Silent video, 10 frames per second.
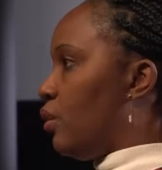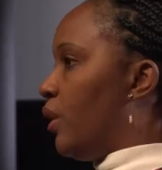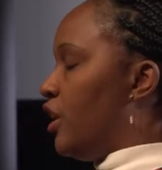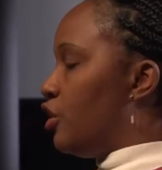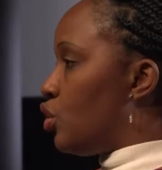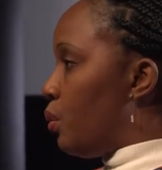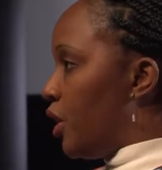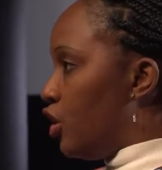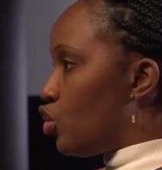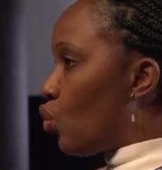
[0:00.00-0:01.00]
We need to
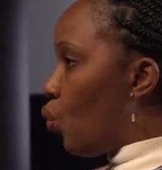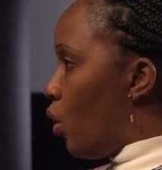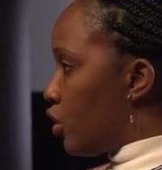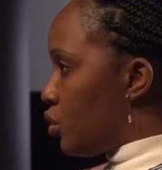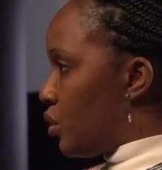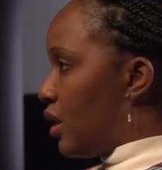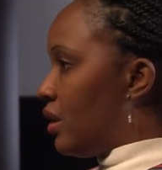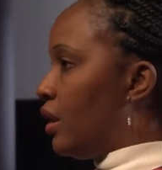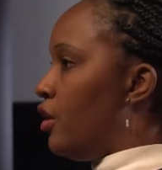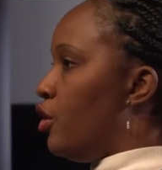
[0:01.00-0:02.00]
begin to work
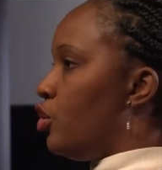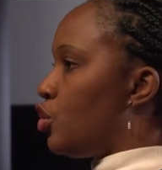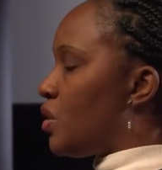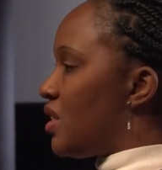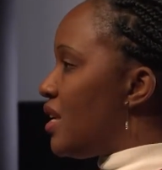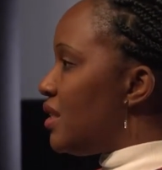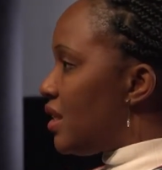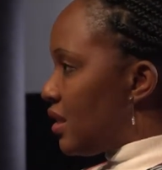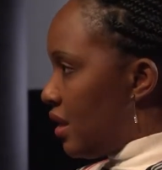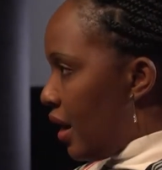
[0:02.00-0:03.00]
together to
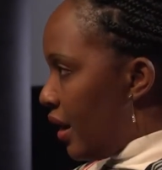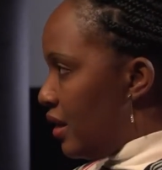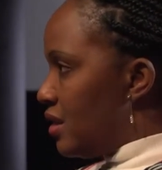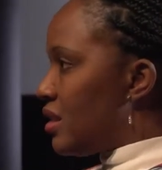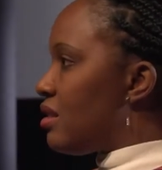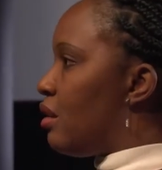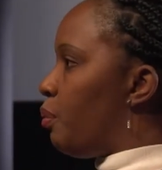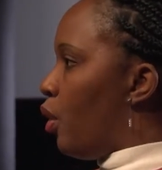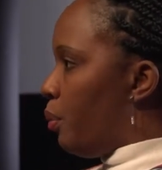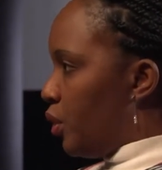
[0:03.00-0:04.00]
sensitize the
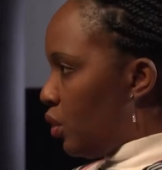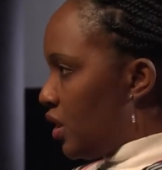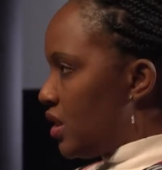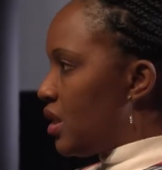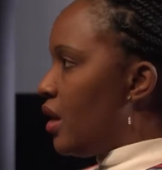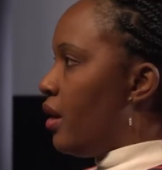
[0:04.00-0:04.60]
populace